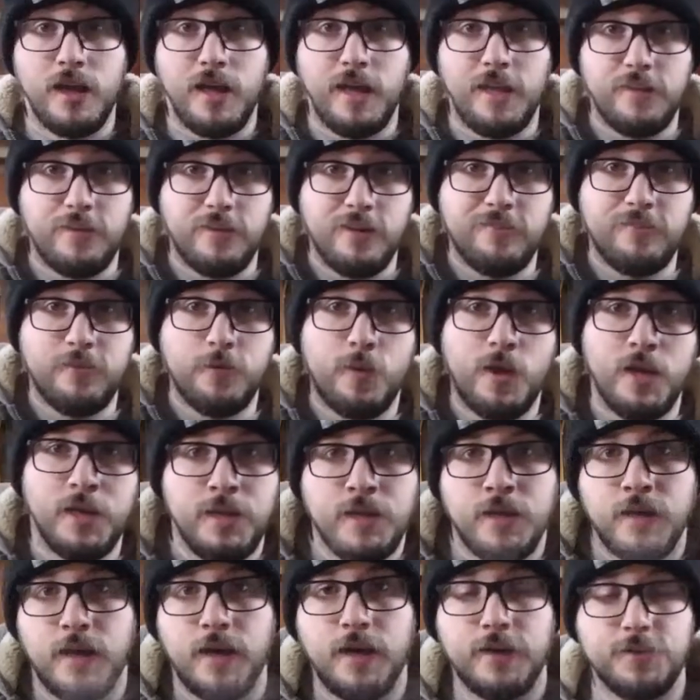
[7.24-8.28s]
Hey there
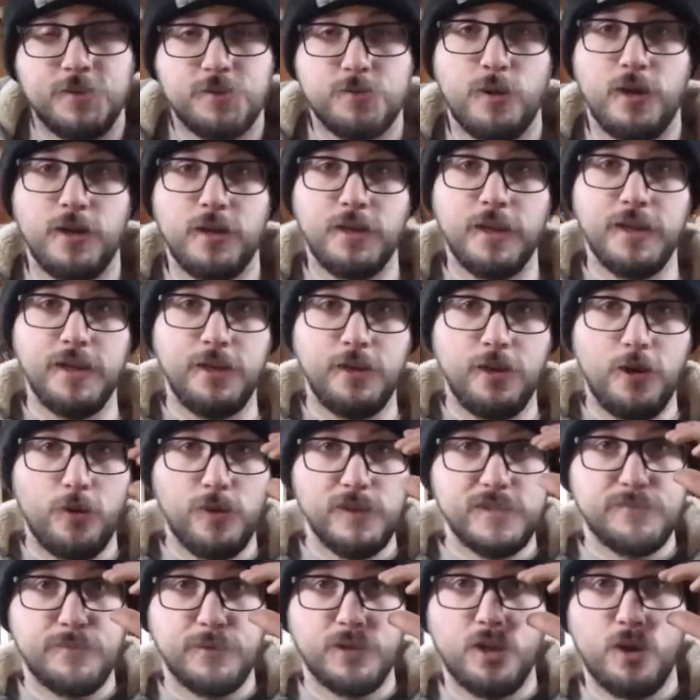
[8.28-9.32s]
everyone, I just wanted to let you know
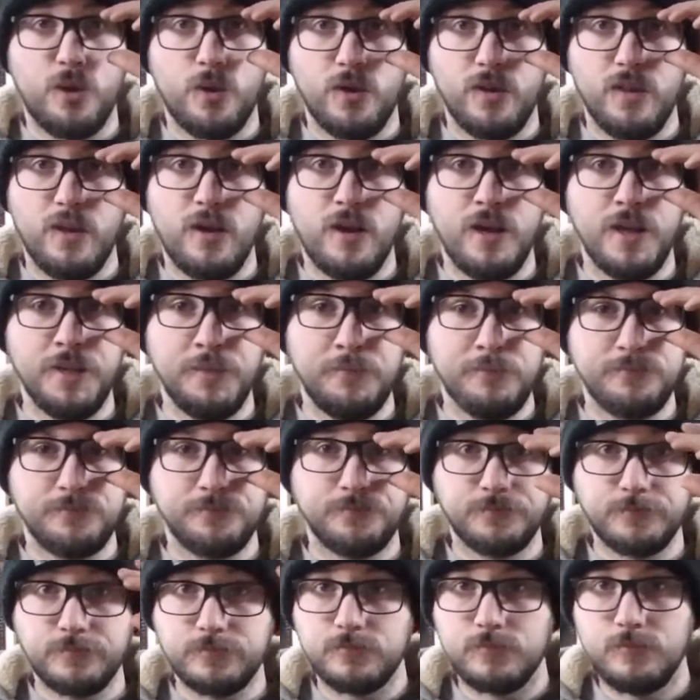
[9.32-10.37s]
what's been going on
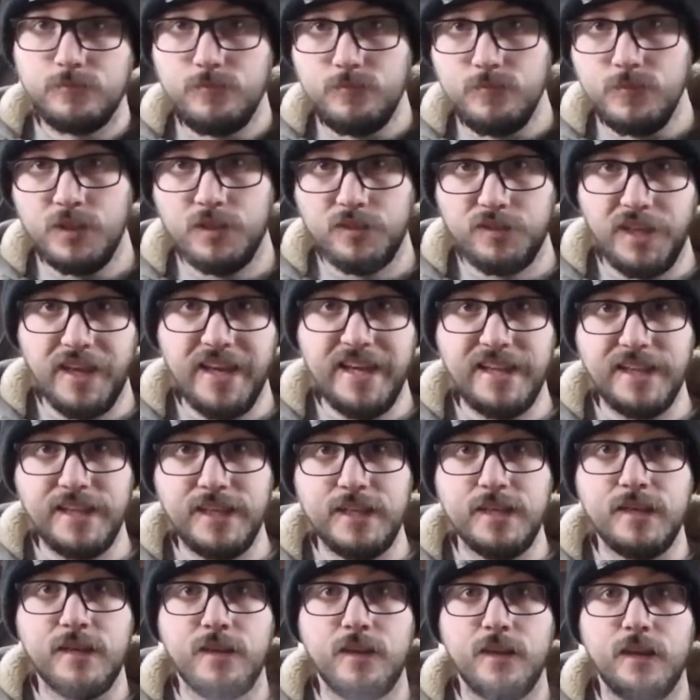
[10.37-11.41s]

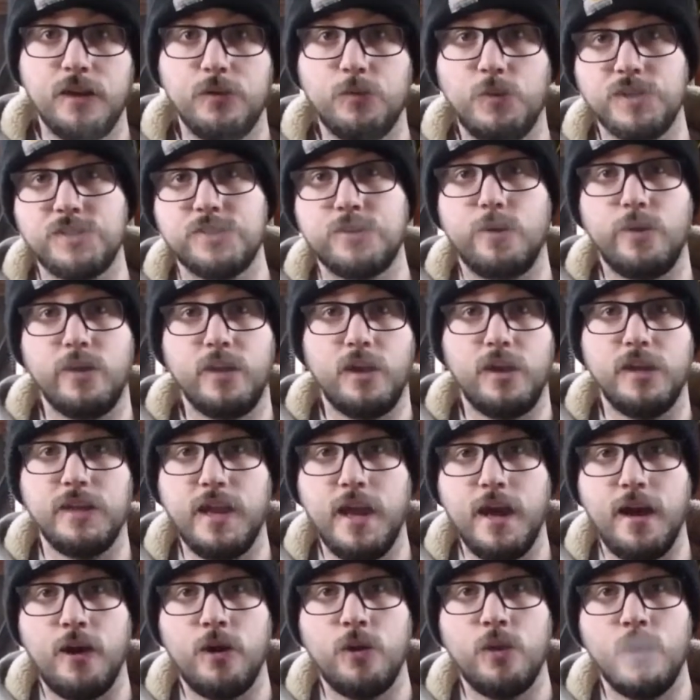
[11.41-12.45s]
lately and what's going on
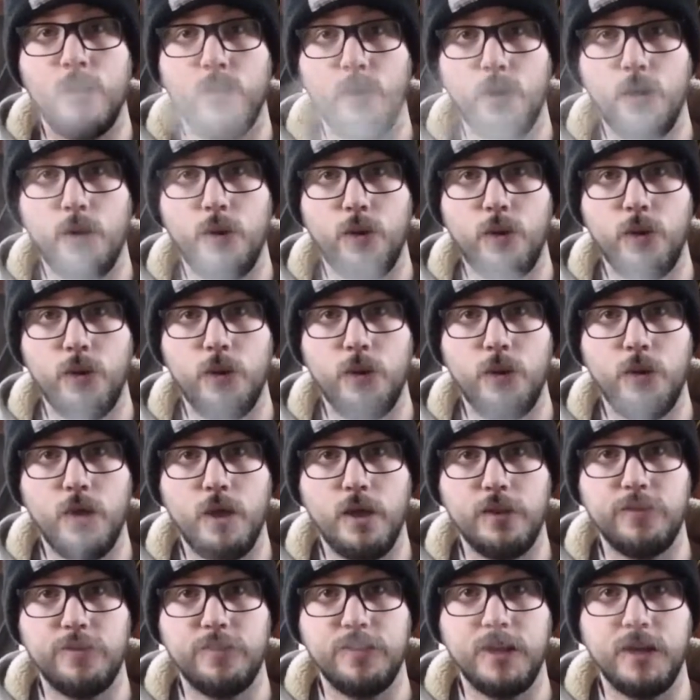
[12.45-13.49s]
now,
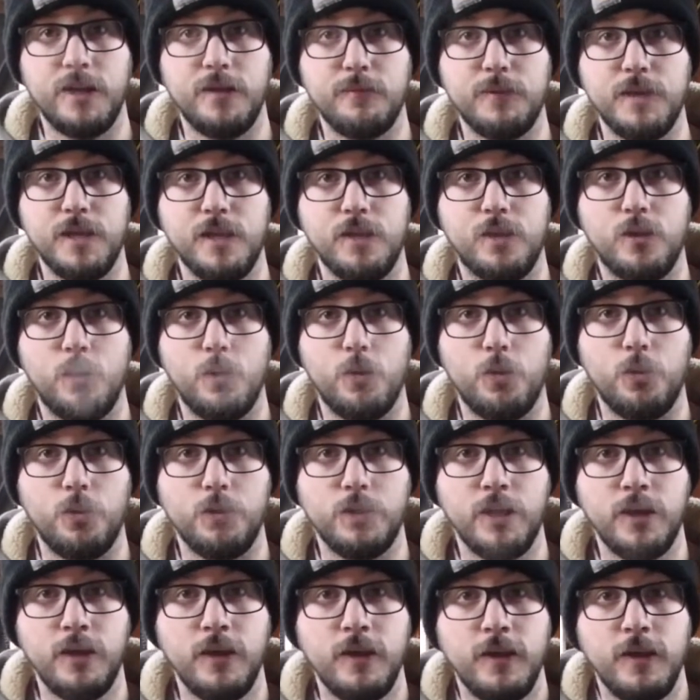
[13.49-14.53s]
other than it being
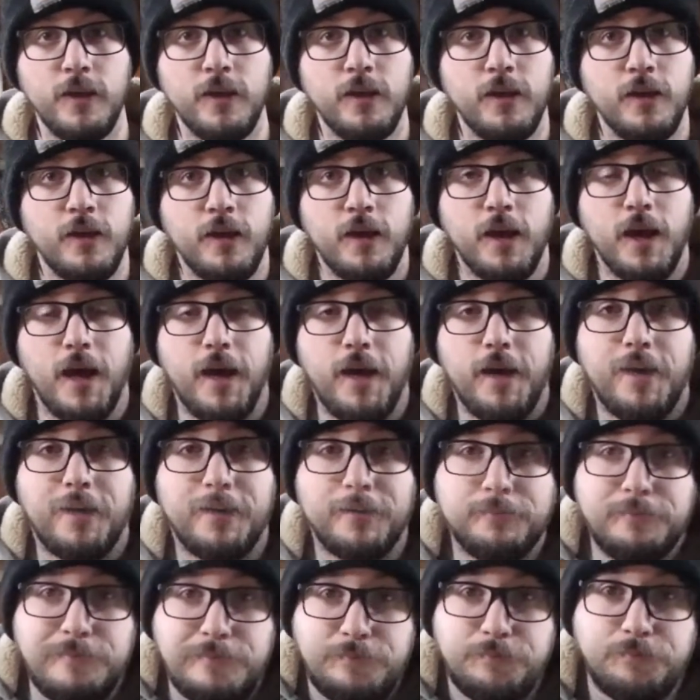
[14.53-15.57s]
cold.
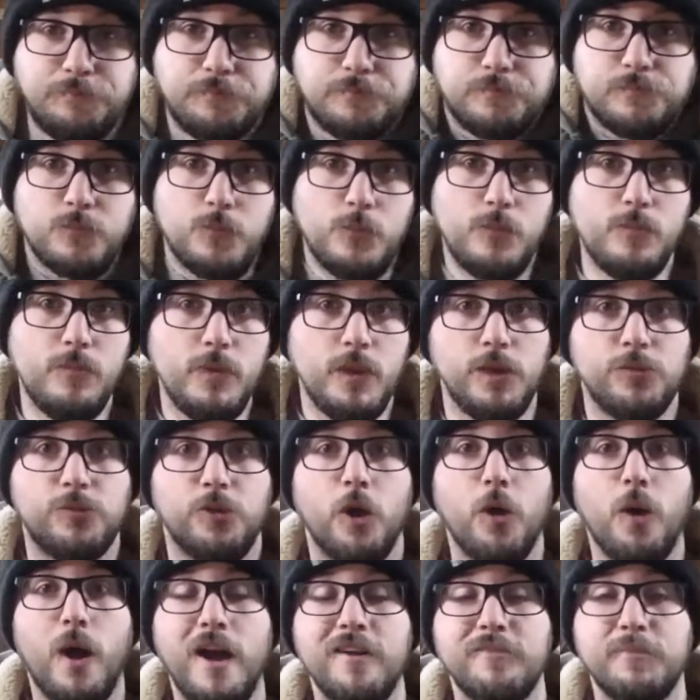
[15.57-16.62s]

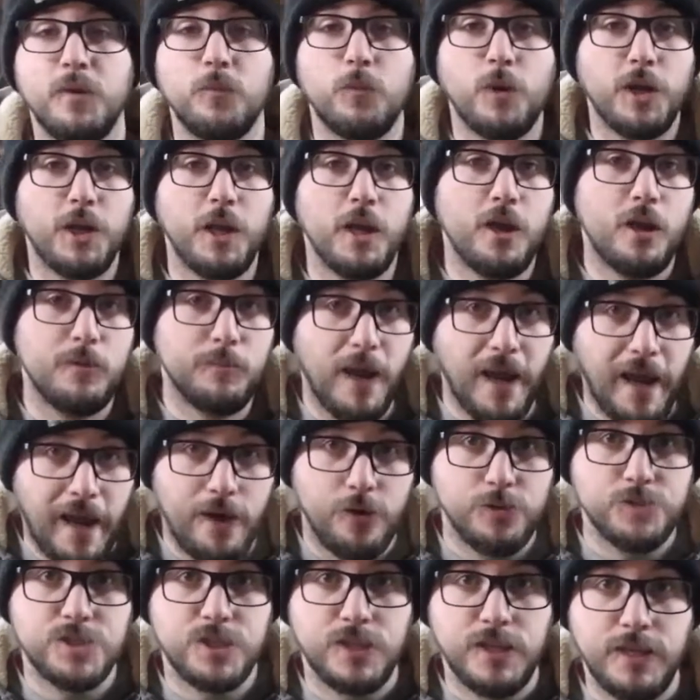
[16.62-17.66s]
So I've been working on my
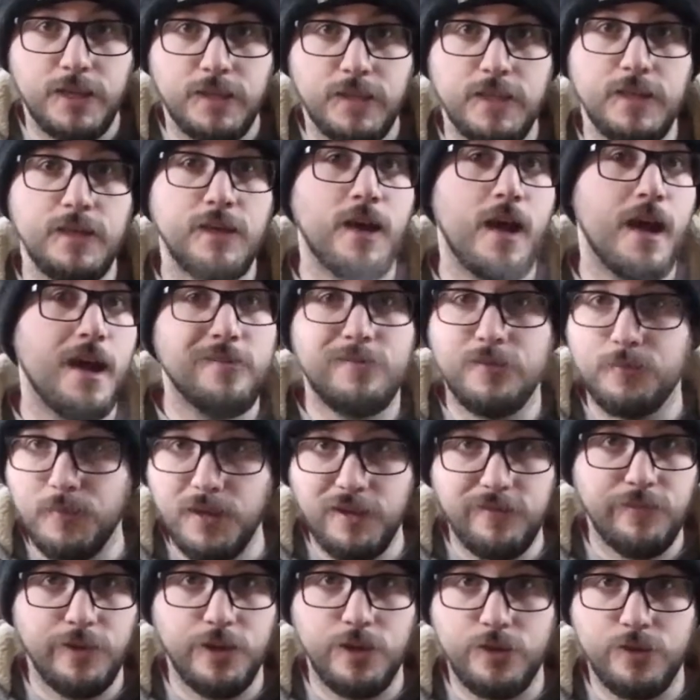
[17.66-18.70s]
house lately. I haven't
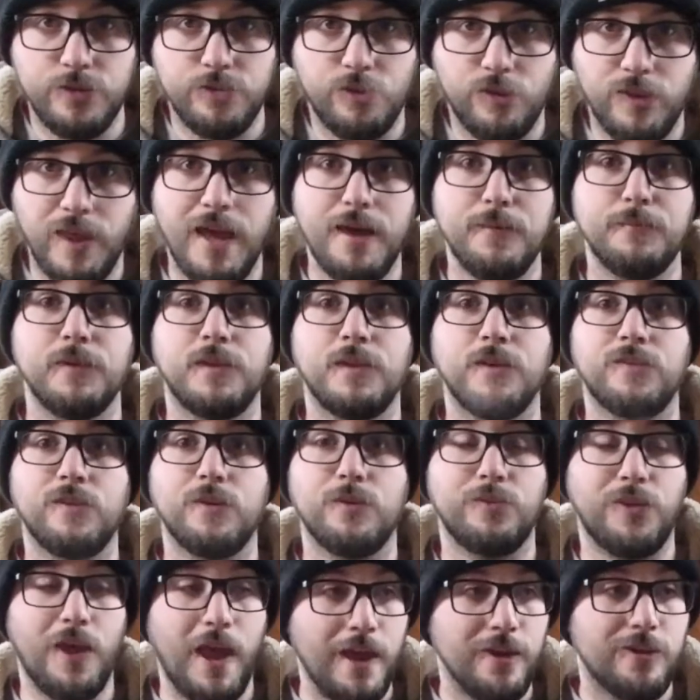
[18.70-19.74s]
made videos of that because it
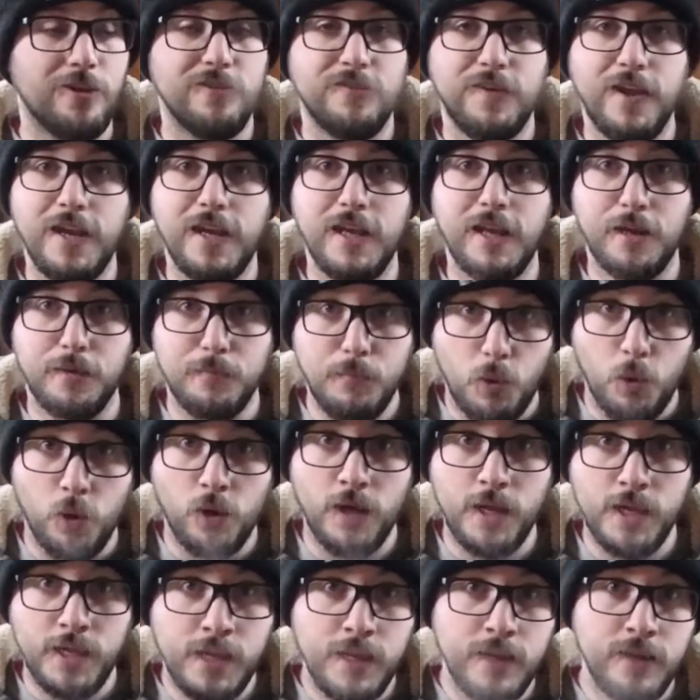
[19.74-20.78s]
was aggravating and
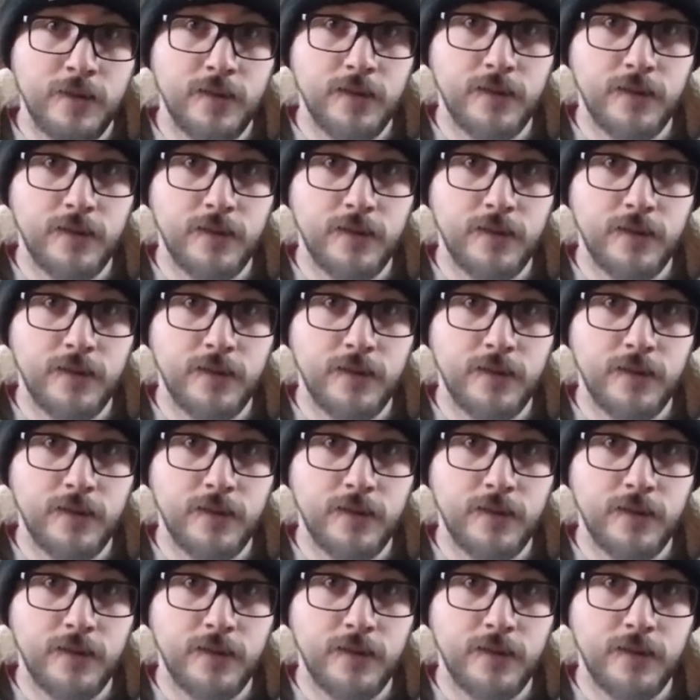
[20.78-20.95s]
boring.